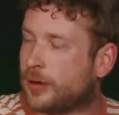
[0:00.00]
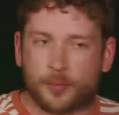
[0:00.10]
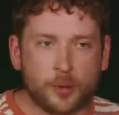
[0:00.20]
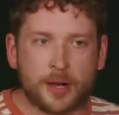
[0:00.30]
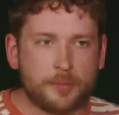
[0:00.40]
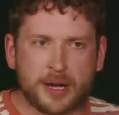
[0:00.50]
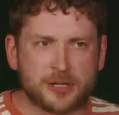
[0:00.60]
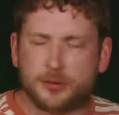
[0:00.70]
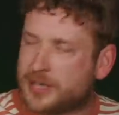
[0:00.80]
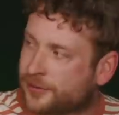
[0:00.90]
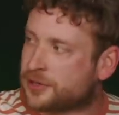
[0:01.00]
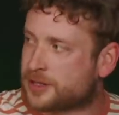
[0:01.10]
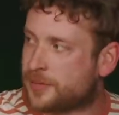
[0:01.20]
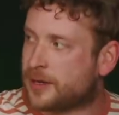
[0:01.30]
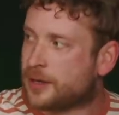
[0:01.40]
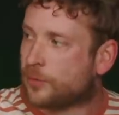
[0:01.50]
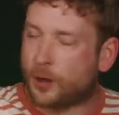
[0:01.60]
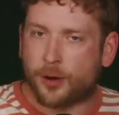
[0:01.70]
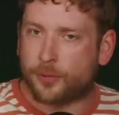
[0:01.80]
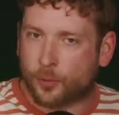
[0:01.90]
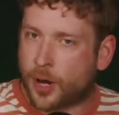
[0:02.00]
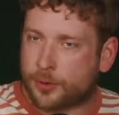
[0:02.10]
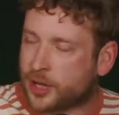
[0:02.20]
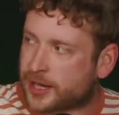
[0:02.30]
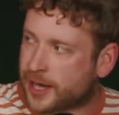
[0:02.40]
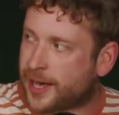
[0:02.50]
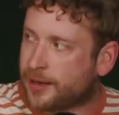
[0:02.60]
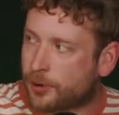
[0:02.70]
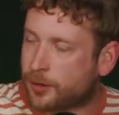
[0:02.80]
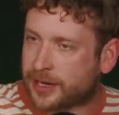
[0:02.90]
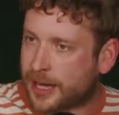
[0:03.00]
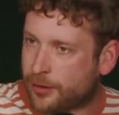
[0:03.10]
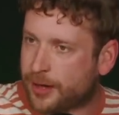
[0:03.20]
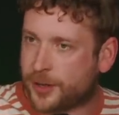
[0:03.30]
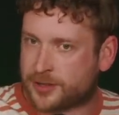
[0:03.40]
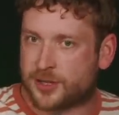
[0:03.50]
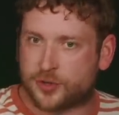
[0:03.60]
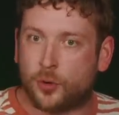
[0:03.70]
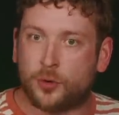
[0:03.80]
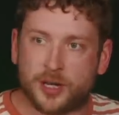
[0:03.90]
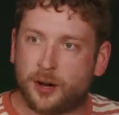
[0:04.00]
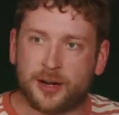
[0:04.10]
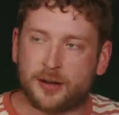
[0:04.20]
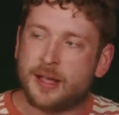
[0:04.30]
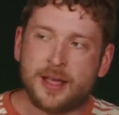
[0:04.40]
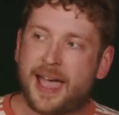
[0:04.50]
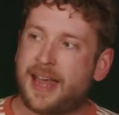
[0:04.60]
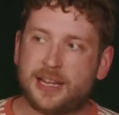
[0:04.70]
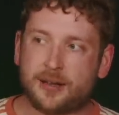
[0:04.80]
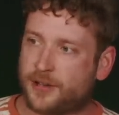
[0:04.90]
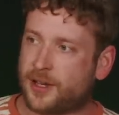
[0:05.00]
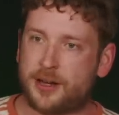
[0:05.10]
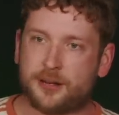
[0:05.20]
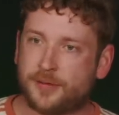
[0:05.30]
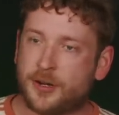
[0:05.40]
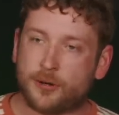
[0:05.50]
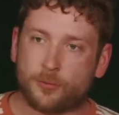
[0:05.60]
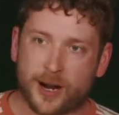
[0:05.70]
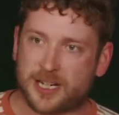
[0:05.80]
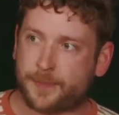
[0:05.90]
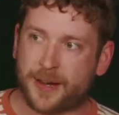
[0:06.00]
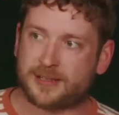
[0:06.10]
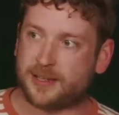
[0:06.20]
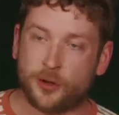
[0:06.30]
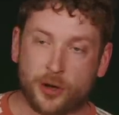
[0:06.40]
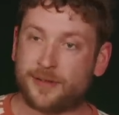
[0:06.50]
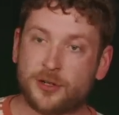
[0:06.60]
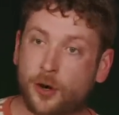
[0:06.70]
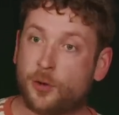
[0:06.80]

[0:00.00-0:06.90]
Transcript: Like, well, it makes no difference yeah, to most, me. Most why, would, why would I care? Why would I care what that person does? Or, you know, I, any of the kind of race-baiting, not even dog